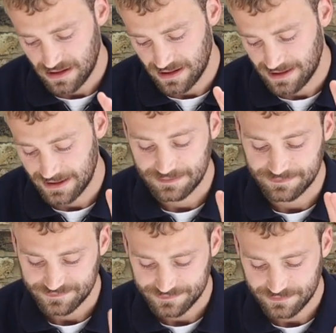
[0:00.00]

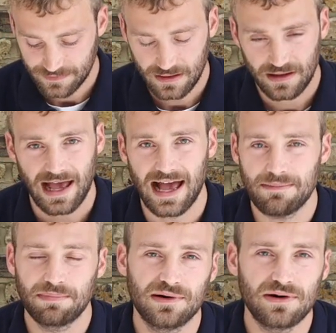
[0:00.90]
um,
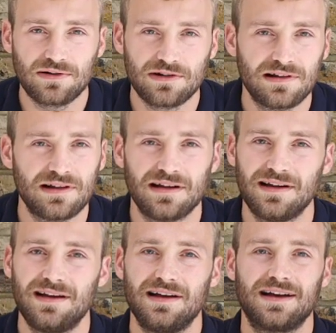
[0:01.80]
apple,
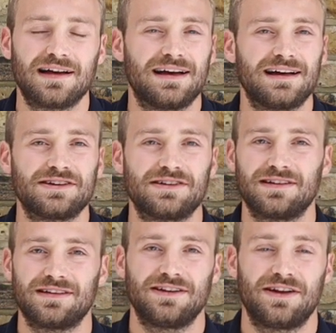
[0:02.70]

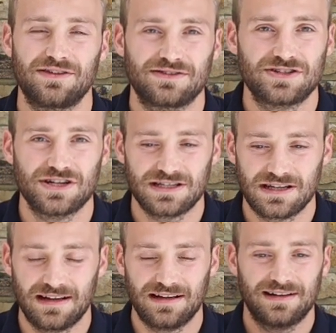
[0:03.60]
you know, just
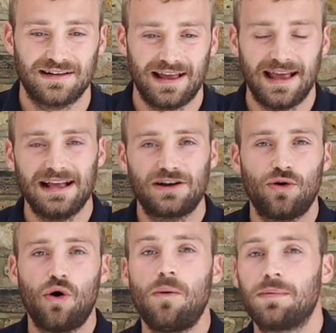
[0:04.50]

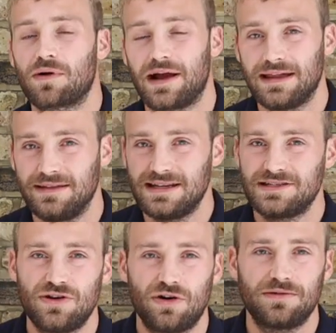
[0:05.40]
incorporate these
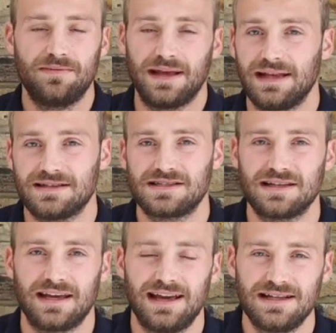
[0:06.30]

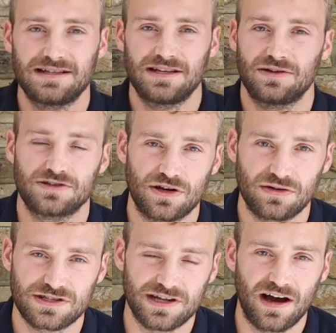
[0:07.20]
non-meats into your
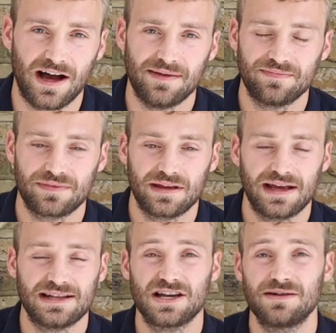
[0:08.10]
dog's diet.
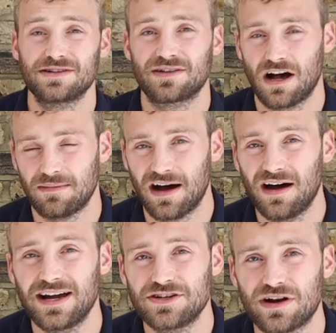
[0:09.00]
In terms of
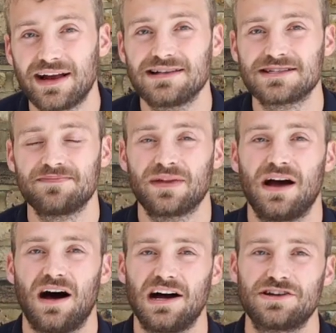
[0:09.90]
carbohydrates,
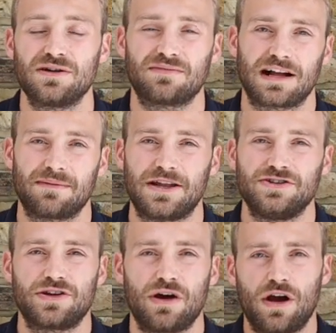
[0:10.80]
I don't recommend
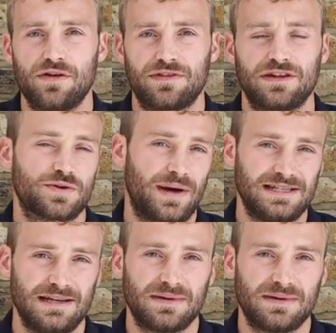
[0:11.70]
you go over the twenty